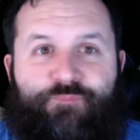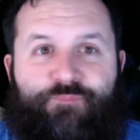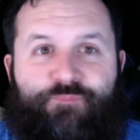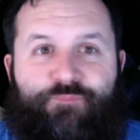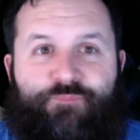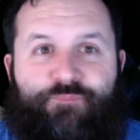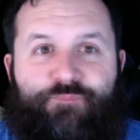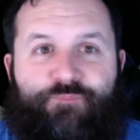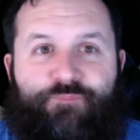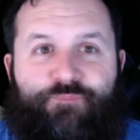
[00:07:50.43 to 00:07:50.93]

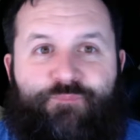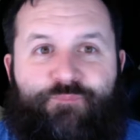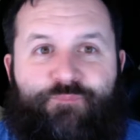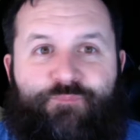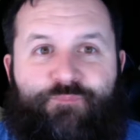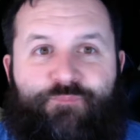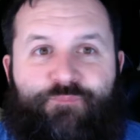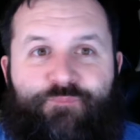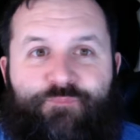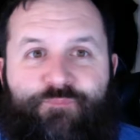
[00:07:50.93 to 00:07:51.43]

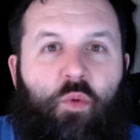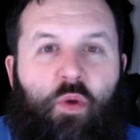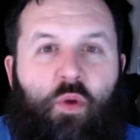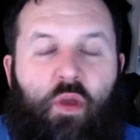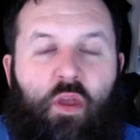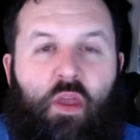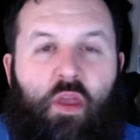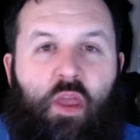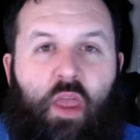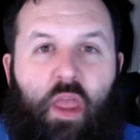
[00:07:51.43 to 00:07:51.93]
into
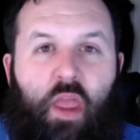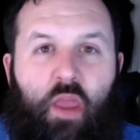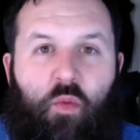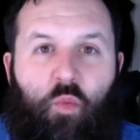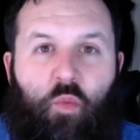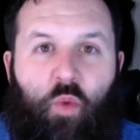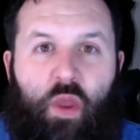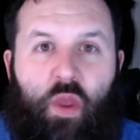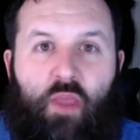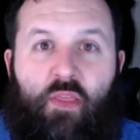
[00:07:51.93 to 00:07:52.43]
a
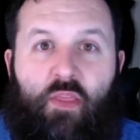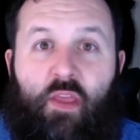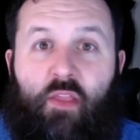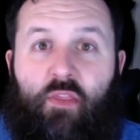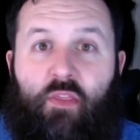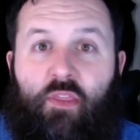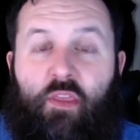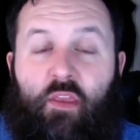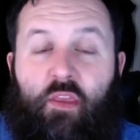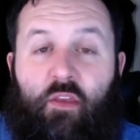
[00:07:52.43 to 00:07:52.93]
way
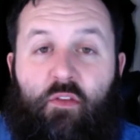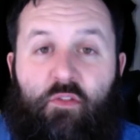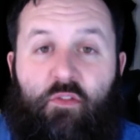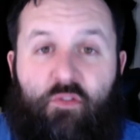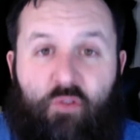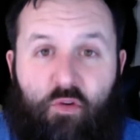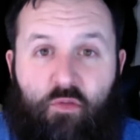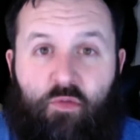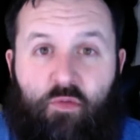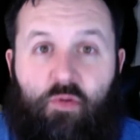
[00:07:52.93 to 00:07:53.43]
that the
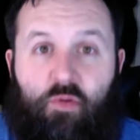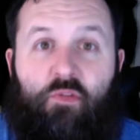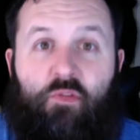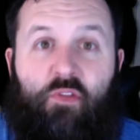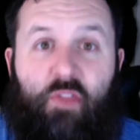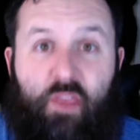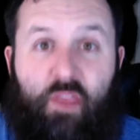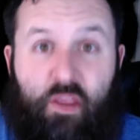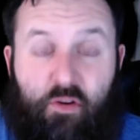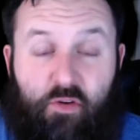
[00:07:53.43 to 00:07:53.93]

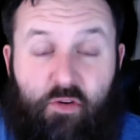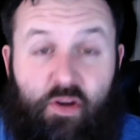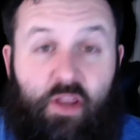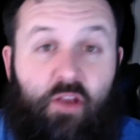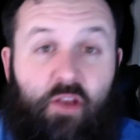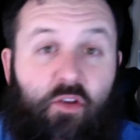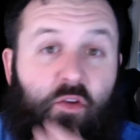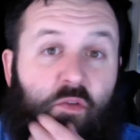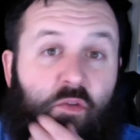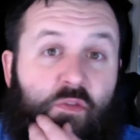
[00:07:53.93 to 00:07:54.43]
servers and the
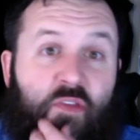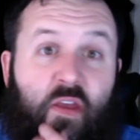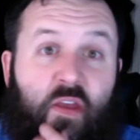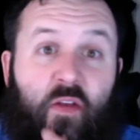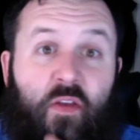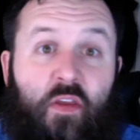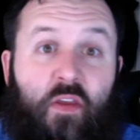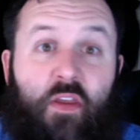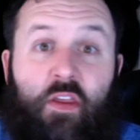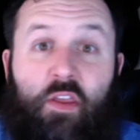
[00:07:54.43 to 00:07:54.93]
internet knows how
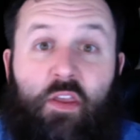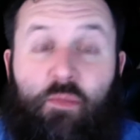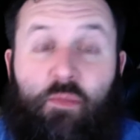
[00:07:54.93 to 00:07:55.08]
to